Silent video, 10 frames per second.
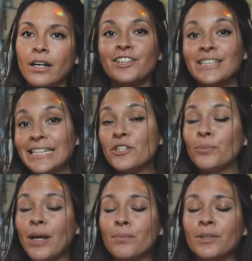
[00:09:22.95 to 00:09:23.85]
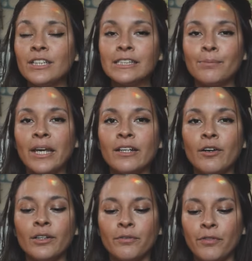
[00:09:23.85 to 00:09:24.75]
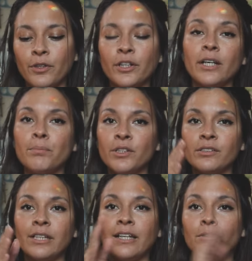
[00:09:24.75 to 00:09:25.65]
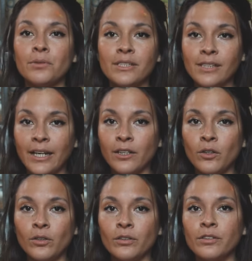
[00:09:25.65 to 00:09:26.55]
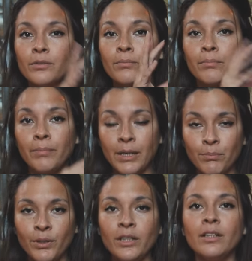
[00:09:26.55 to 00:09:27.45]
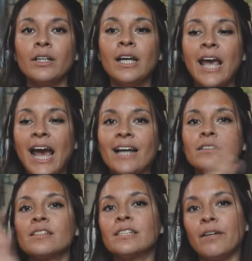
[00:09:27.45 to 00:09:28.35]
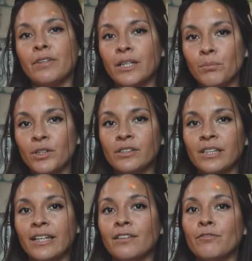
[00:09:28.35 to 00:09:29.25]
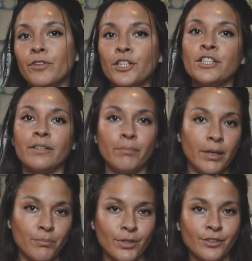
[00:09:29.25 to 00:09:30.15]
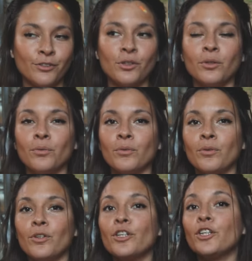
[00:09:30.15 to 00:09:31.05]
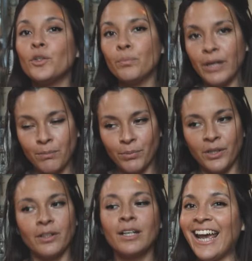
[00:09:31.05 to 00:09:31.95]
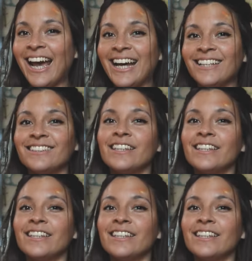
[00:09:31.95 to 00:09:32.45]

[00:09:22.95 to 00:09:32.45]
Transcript: their tissue paper is made out of 30% recycled paper and 70% virgin paper, so new paper. And